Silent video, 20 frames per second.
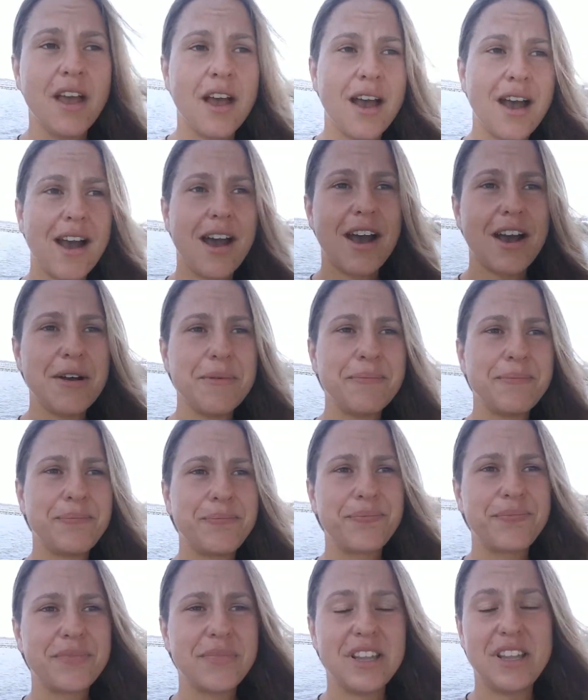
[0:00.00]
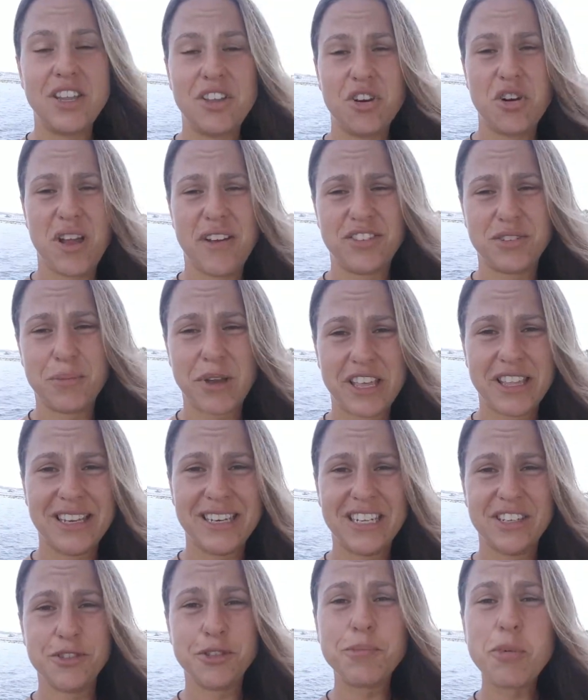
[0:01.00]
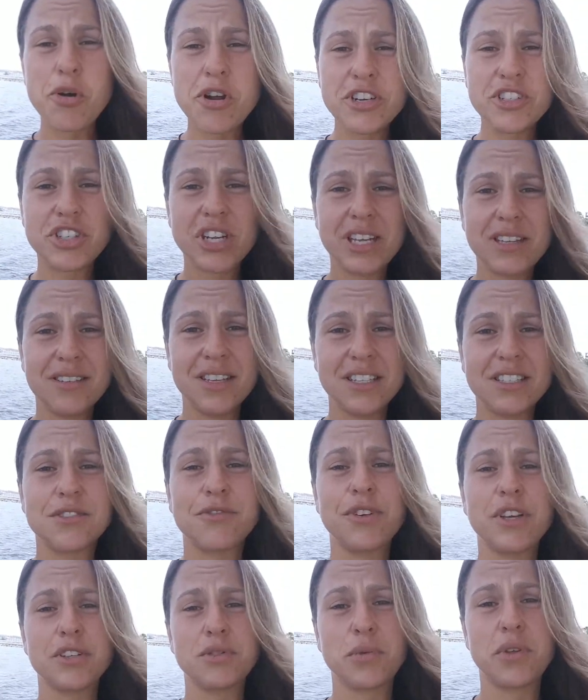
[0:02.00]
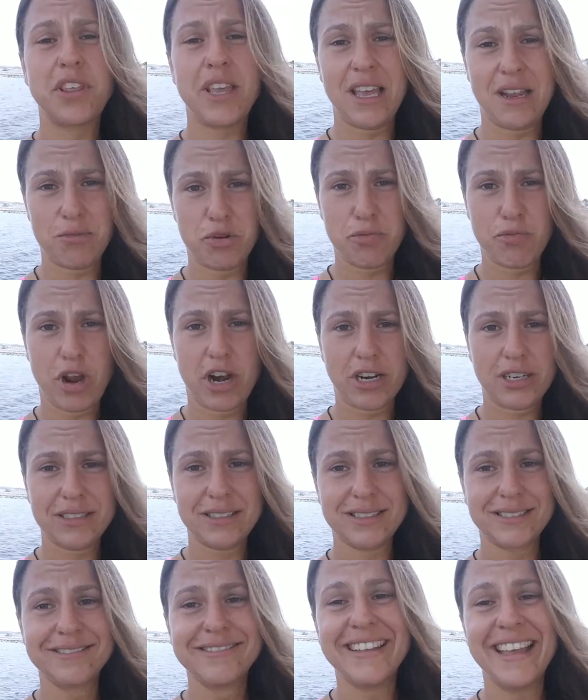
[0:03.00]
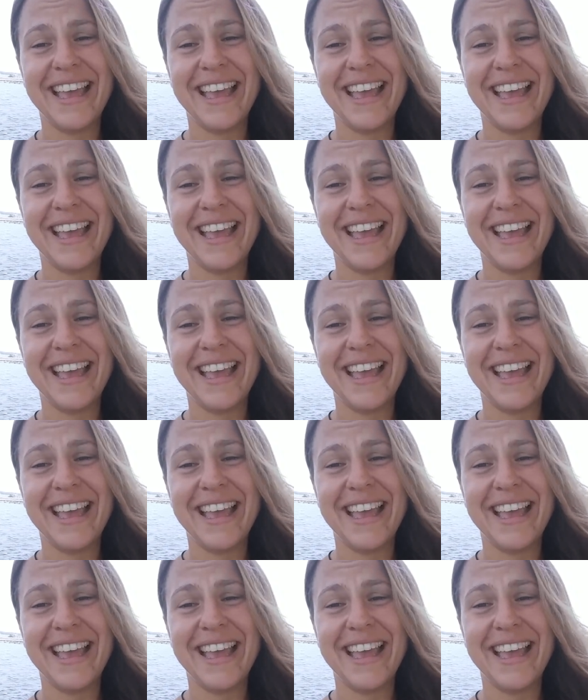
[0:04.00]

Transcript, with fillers: Um, and you don't have to buy that neosporin shit. It's filled with animal products.